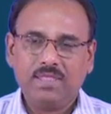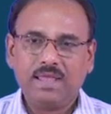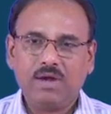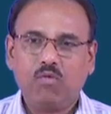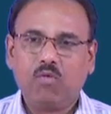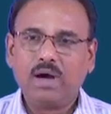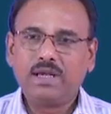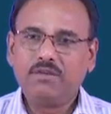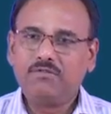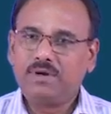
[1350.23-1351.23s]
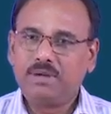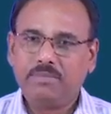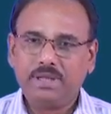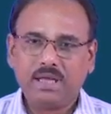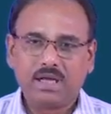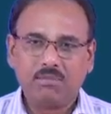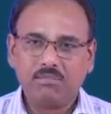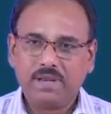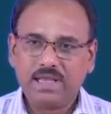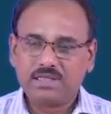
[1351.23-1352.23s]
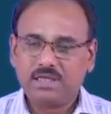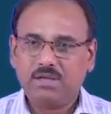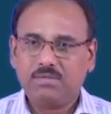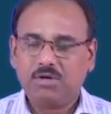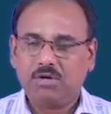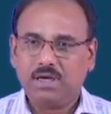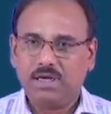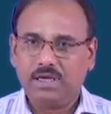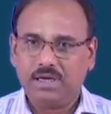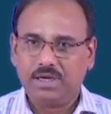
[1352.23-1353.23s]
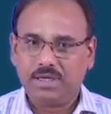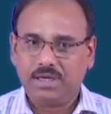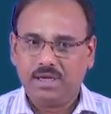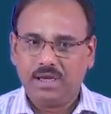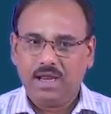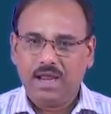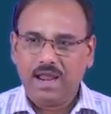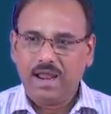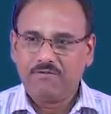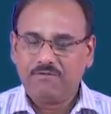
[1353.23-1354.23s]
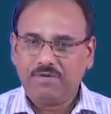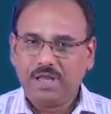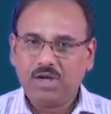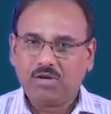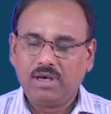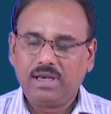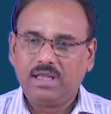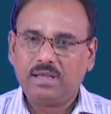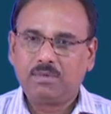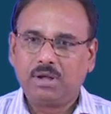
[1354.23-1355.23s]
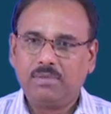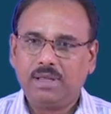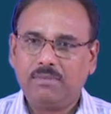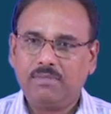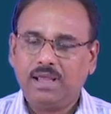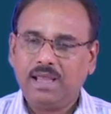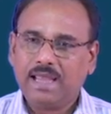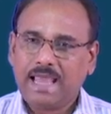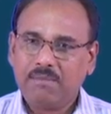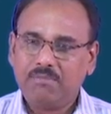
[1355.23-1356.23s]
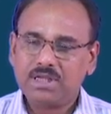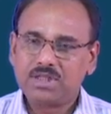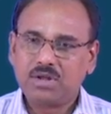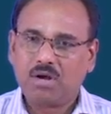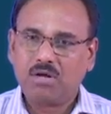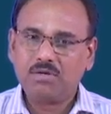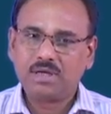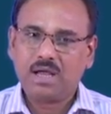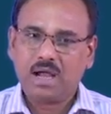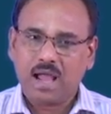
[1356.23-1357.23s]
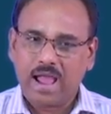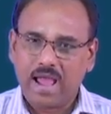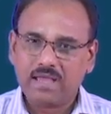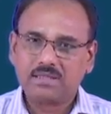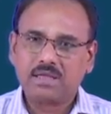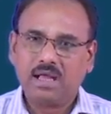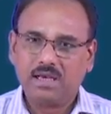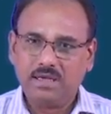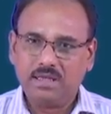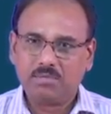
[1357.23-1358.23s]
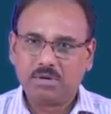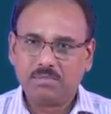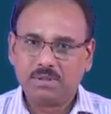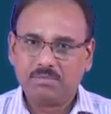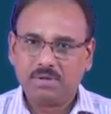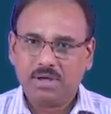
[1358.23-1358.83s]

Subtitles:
then whatever be the complexity of the nonlinearity, every nonlinear problem can be solved as a linear problem